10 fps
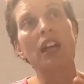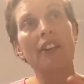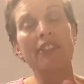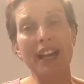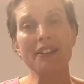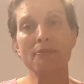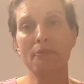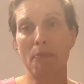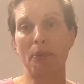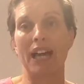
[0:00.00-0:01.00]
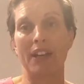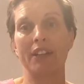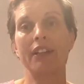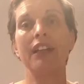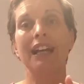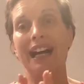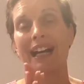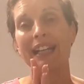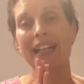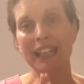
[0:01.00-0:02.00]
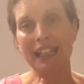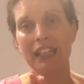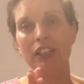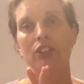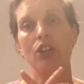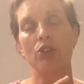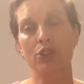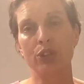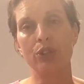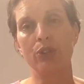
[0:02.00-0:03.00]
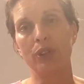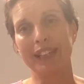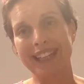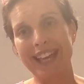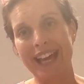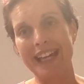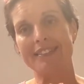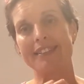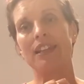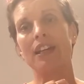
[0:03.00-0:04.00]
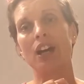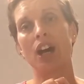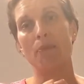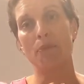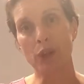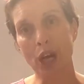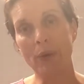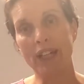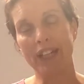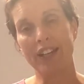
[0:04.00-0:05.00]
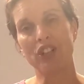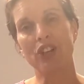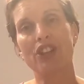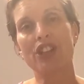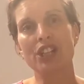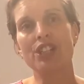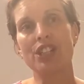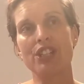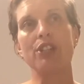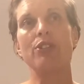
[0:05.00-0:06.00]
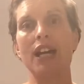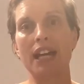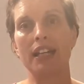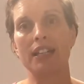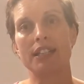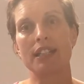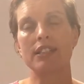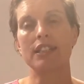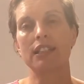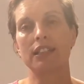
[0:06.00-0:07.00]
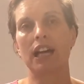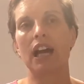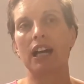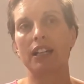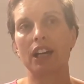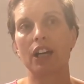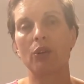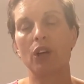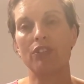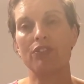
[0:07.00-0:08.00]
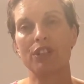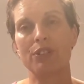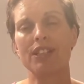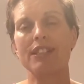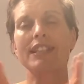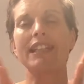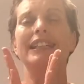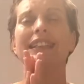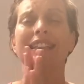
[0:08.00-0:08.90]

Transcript: And that's my plan. I need to get going. I've got 32 days until I go off to Disney.